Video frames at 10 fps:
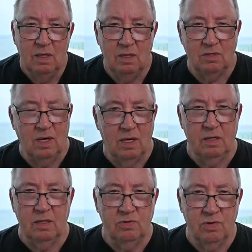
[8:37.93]
There's a lot
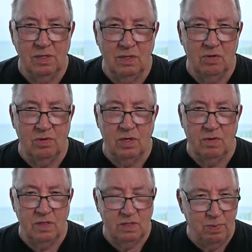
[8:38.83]
of construction going on.
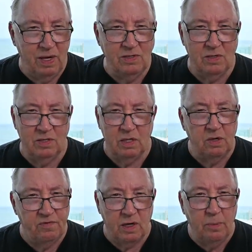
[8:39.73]
This place is a
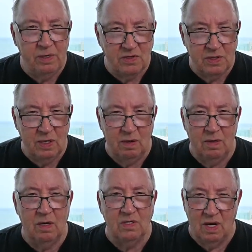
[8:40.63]
developing city.
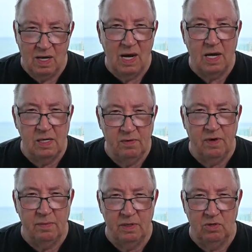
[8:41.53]
There is a lot of
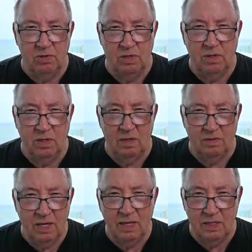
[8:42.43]
development going on here.
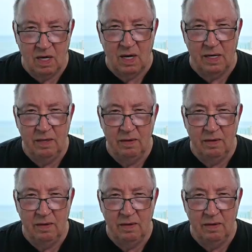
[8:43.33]
Thank God.